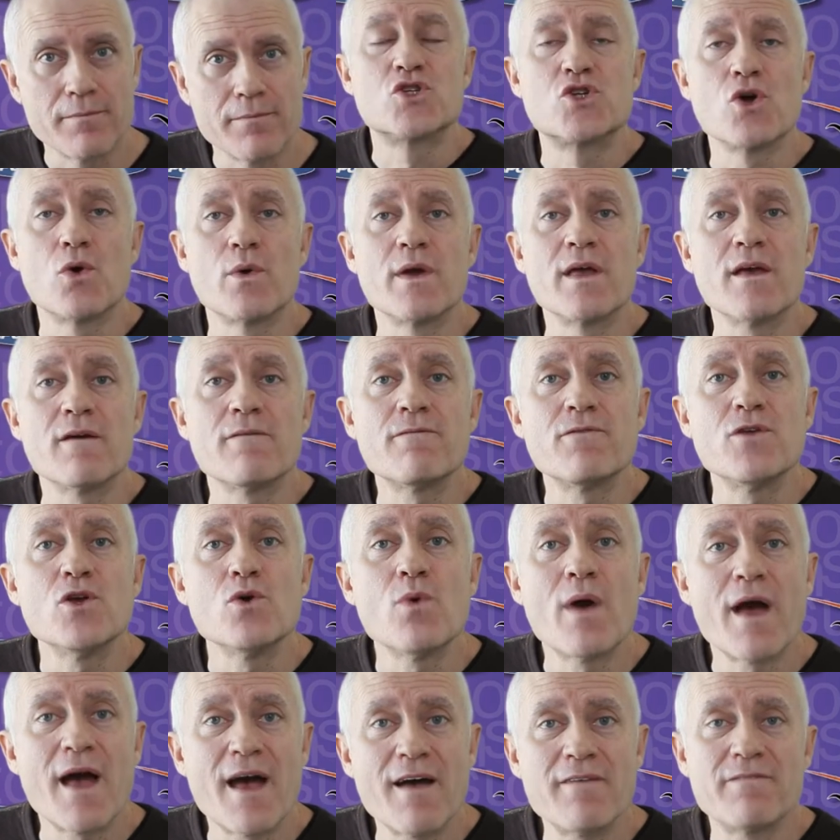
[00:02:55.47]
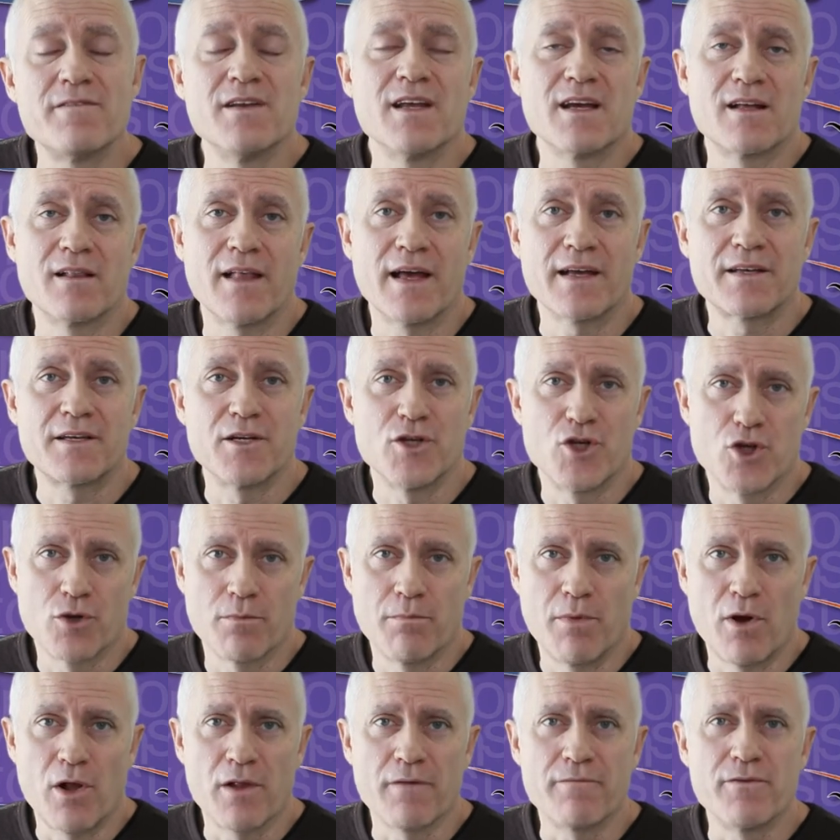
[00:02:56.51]
So if you have neglected
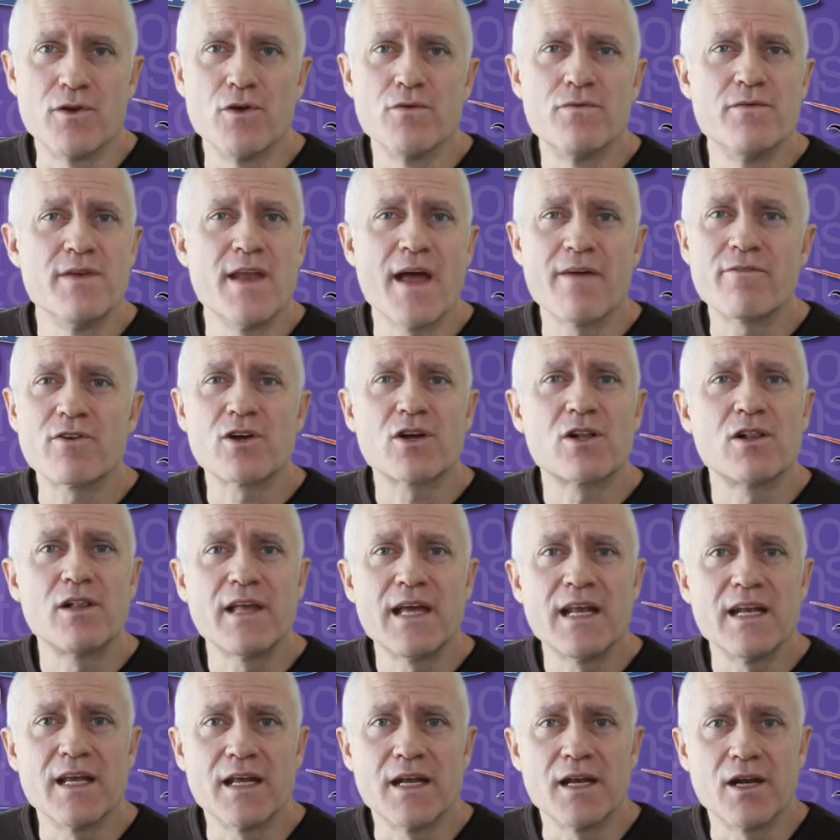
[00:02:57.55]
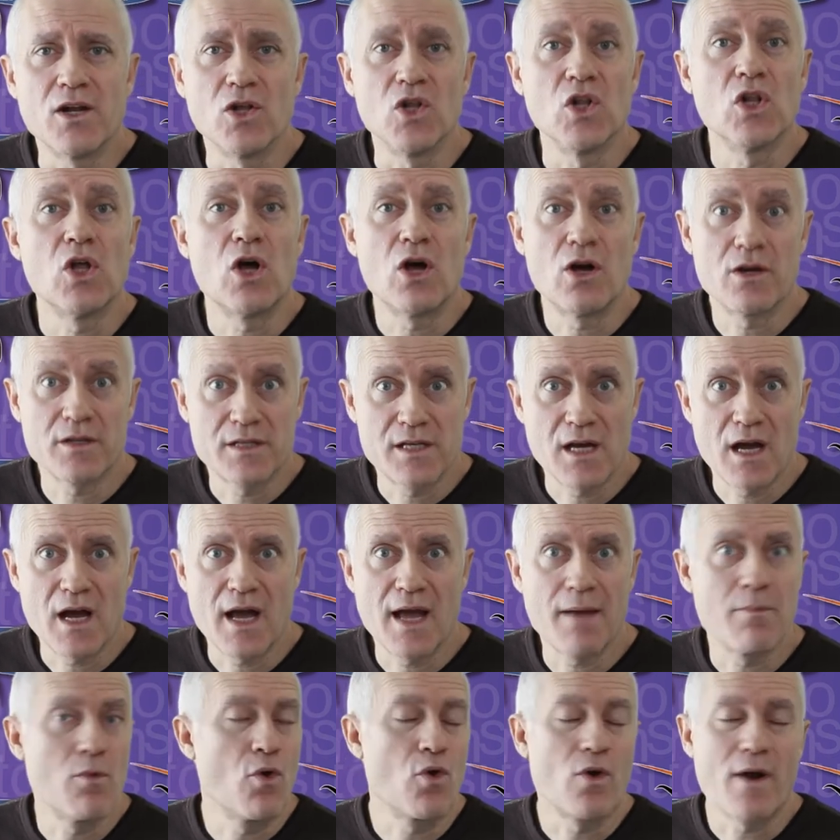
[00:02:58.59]
your ball, if you've never cleaned it in a long
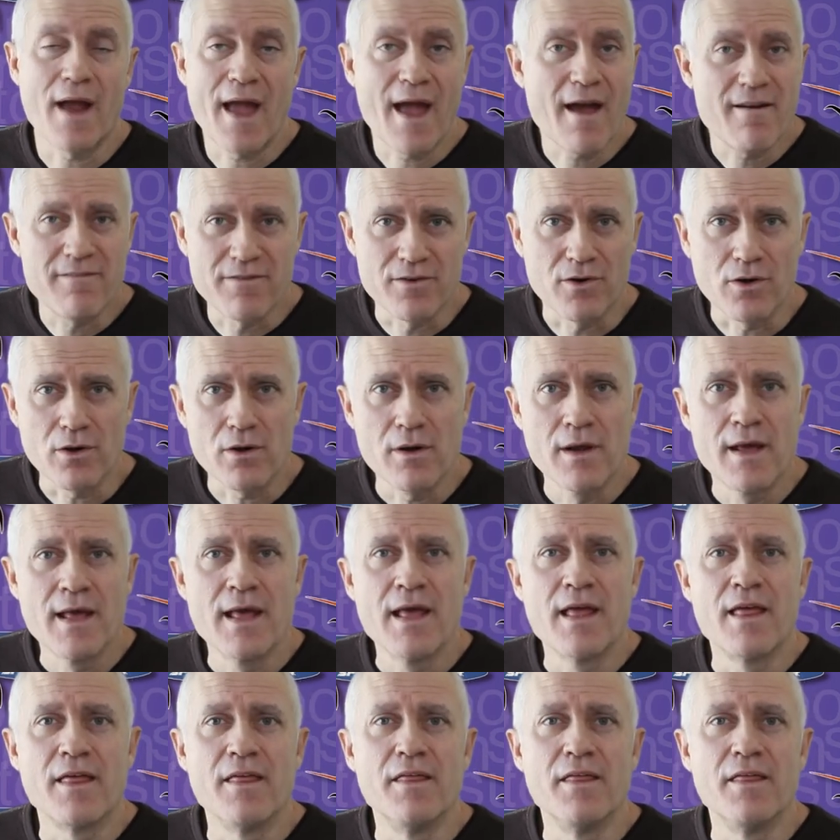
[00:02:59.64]
time or ever,